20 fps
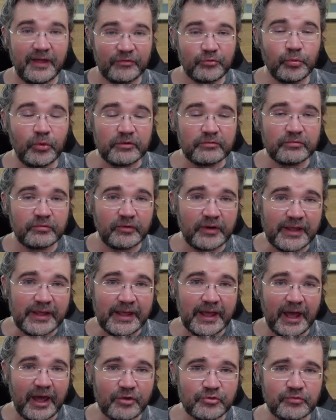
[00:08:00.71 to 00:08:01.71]
That's what free
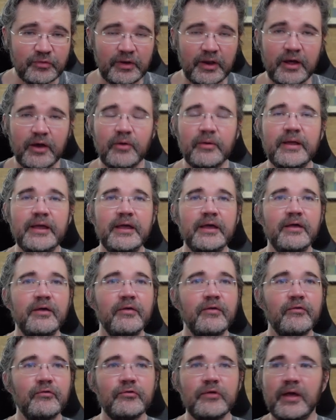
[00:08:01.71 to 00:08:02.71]
cash flow
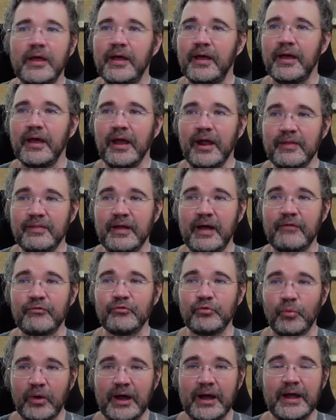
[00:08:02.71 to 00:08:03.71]
is, and
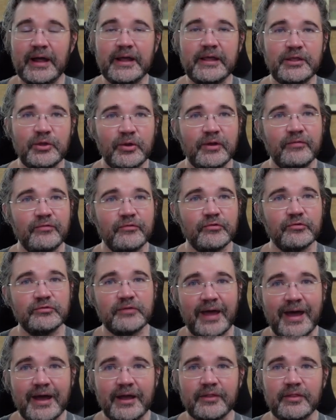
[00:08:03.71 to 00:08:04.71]
that's why you can
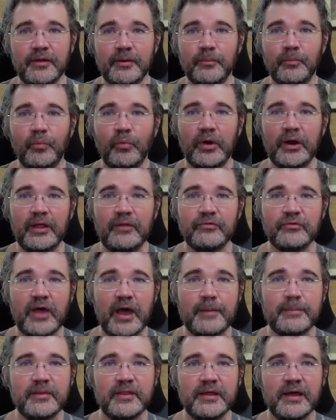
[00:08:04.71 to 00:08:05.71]
stack them one on
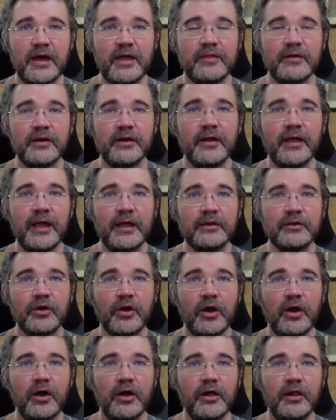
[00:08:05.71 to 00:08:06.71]
top of the other and
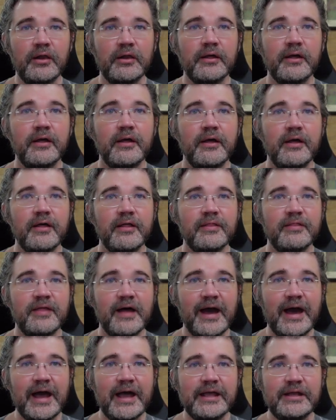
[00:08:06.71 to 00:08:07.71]
call the
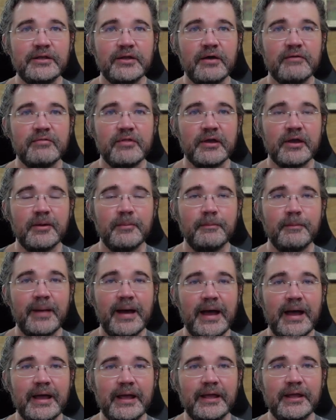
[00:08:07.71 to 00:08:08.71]
height of the
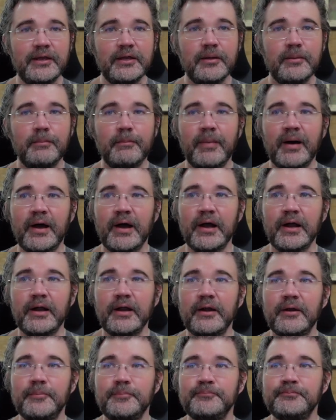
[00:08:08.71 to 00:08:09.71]
combined
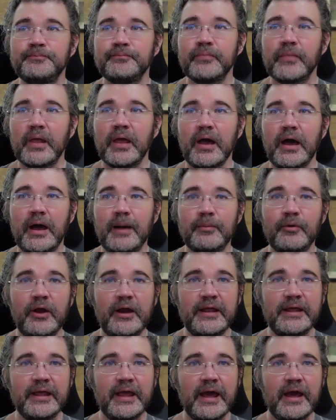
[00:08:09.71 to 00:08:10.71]
bar
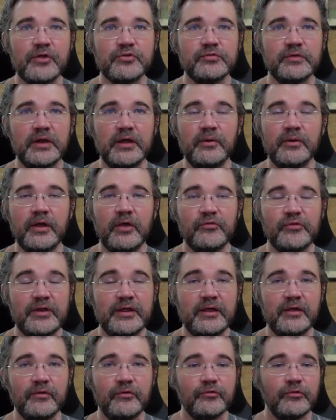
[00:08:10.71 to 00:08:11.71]
operating cash flow, because it
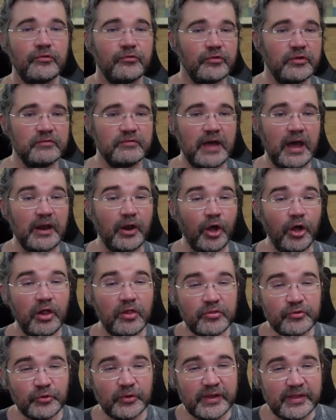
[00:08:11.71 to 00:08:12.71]
is. So you've got
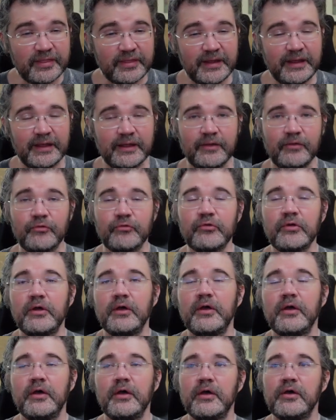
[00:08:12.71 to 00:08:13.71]
all three things
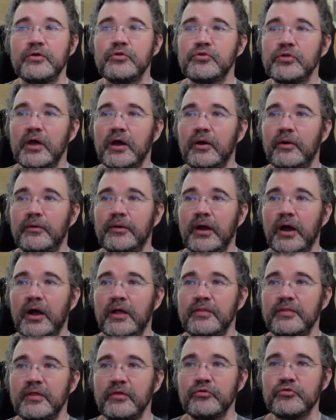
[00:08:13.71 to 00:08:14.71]
shown
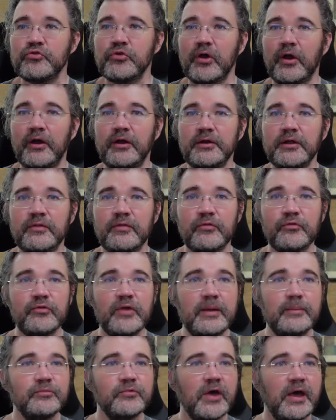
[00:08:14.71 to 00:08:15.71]
on this chart at the
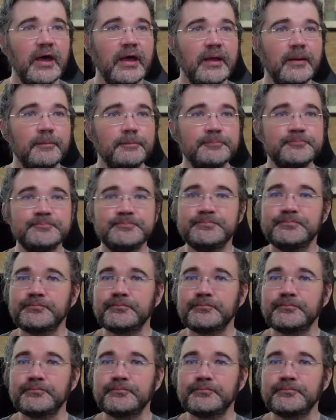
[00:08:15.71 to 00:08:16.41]
same time.